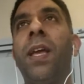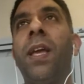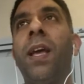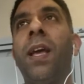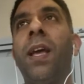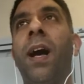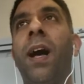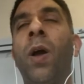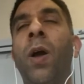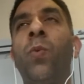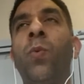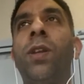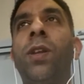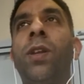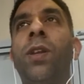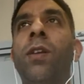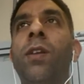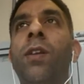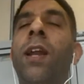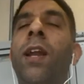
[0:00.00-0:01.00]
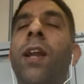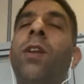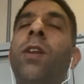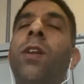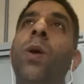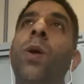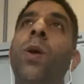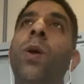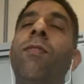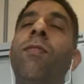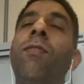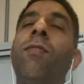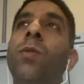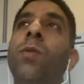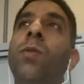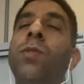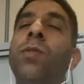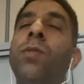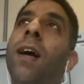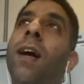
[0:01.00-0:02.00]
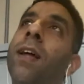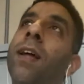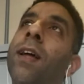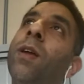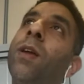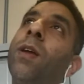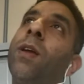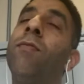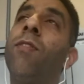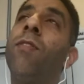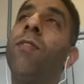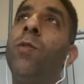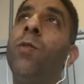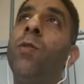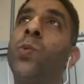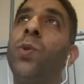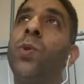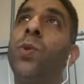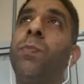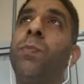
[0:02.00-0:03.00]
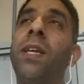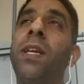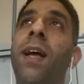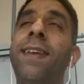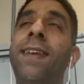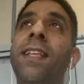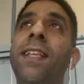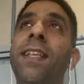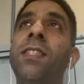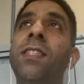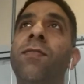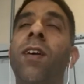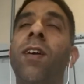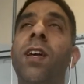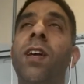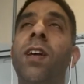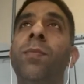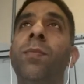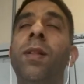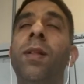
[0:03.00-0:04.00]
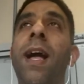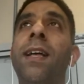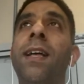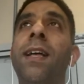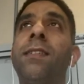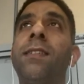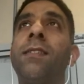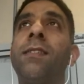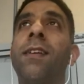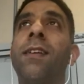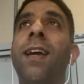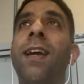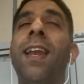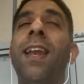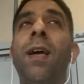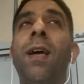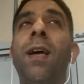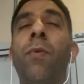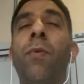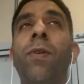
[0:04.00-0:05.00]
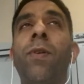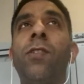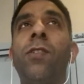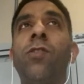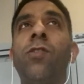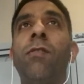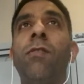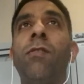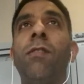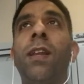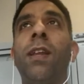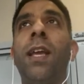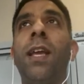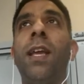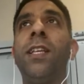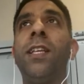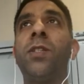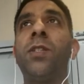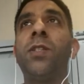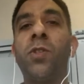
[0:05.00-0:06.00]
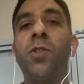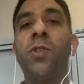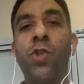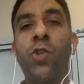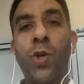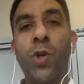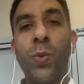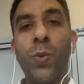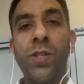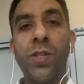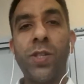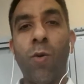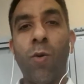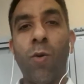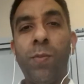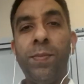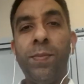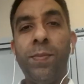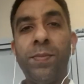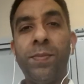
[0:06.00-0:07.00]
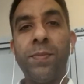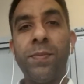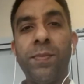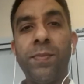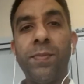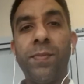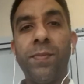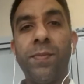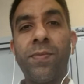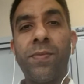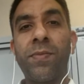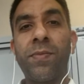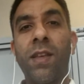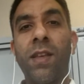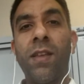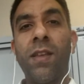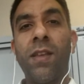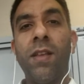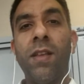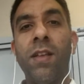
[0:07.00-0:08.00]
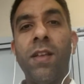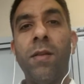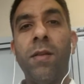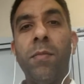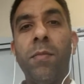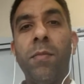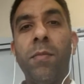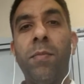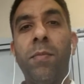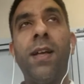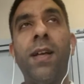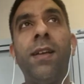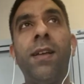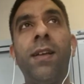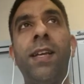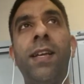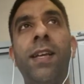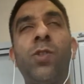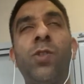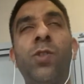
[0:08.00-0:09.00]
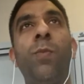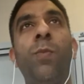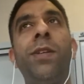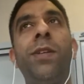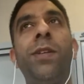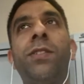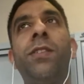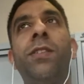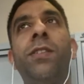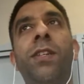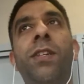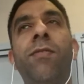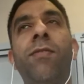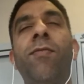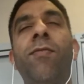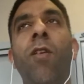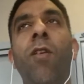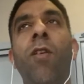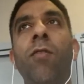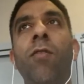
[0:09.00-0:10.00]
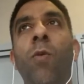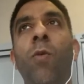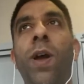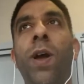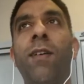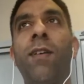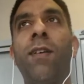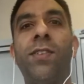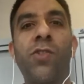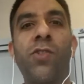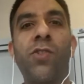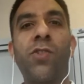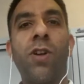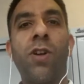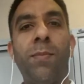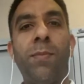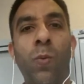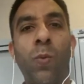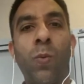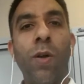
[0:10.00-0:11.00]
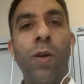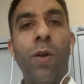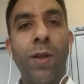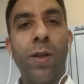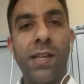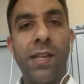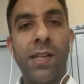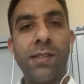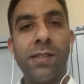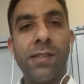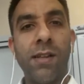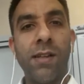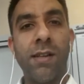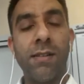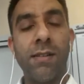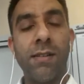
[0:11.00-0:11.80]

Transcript: I don't know if those would be identifiable as collaboration in its truest form, but it's almost the default way of describing what those things are.